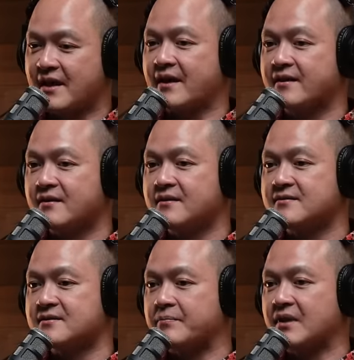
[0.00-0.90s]
And I think this
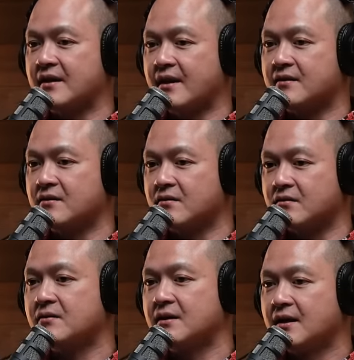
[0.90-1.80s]
is something that, you
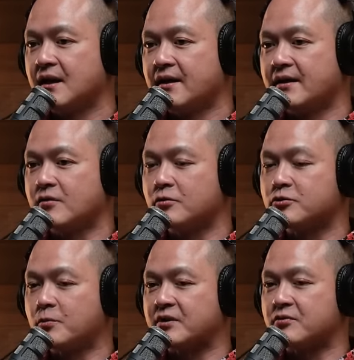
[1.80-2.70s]
know, I
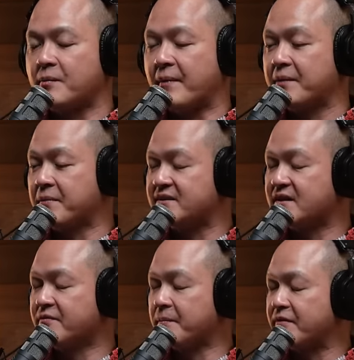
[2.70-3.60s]
also want to remind
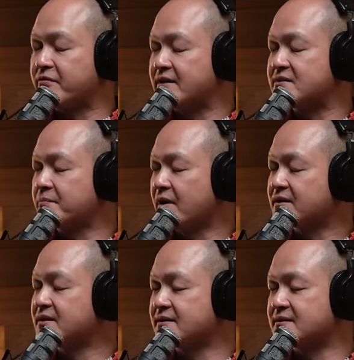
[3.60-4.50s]
myself and my friends in
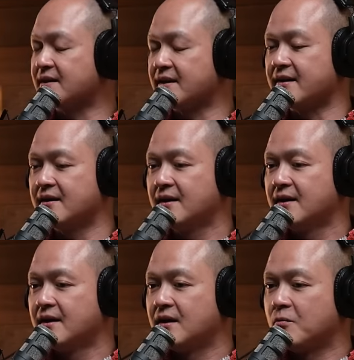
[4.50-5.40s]
politics lah, that
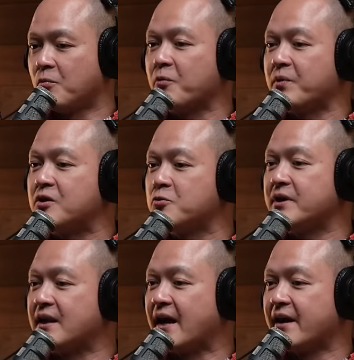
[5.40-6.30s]
what we do
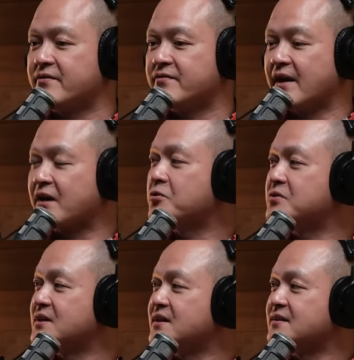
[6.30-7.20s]
in life
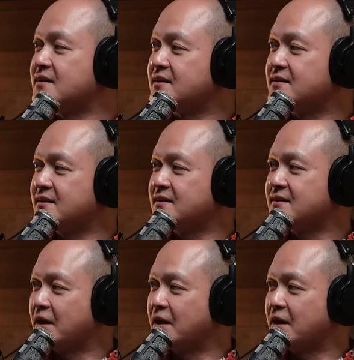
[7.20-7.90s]
echoes in eternity.